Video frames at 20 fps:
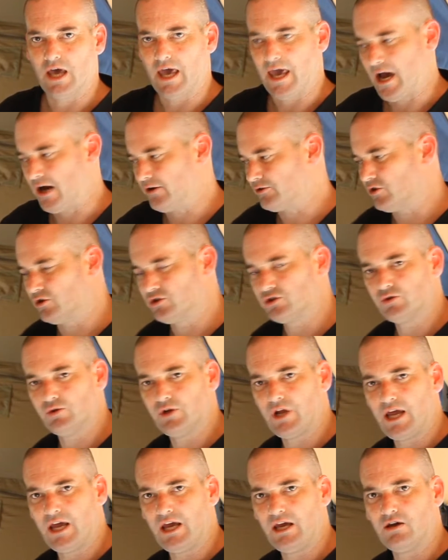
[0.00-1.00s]
out onto
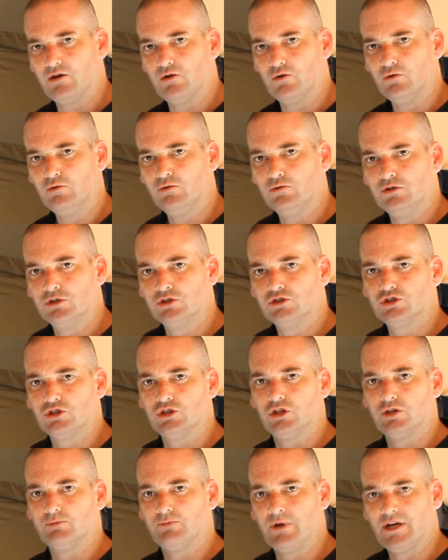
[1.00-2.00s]
an angle
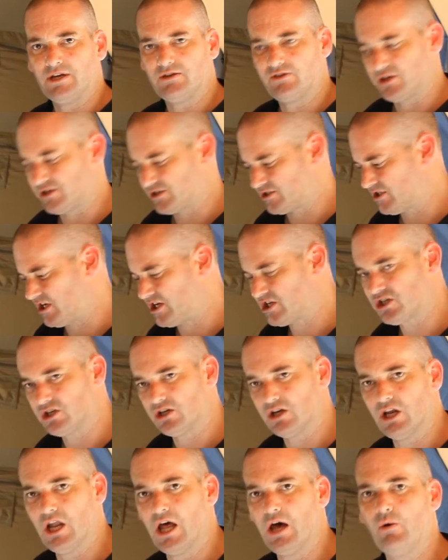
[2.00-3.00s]
to make this
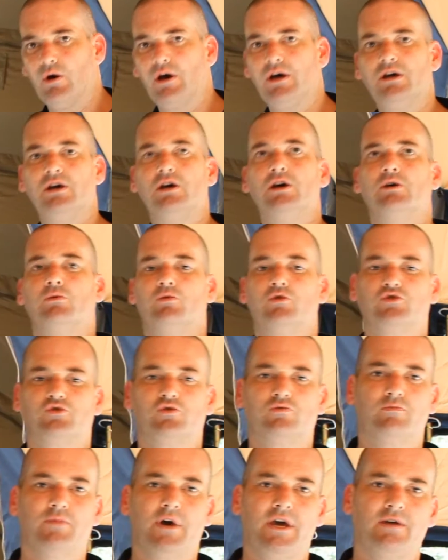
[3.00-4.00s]
section lower, which
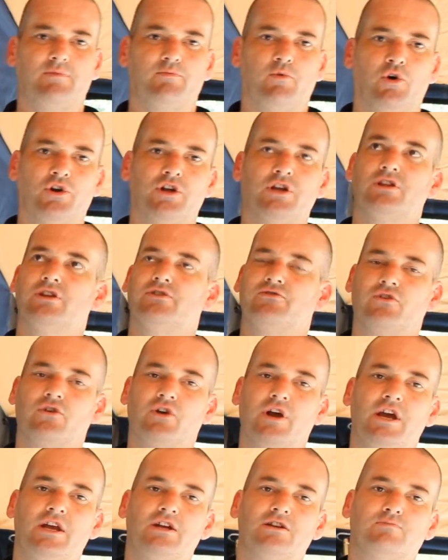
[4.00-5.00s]
will make putting the
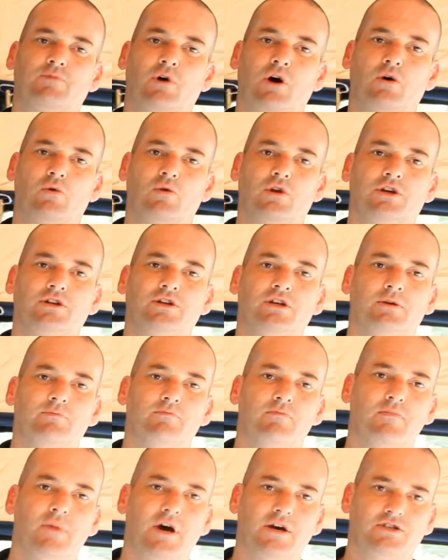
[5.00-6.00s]
veranda pole in
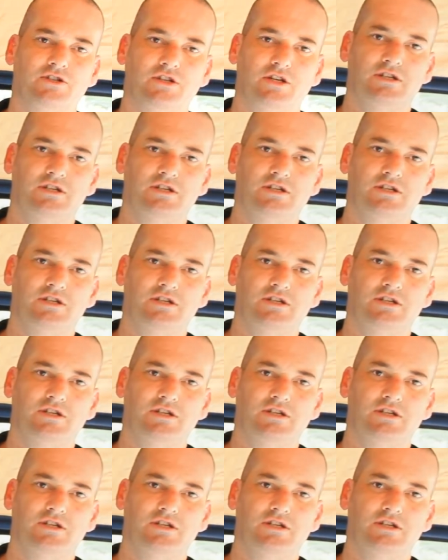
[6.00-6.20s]
much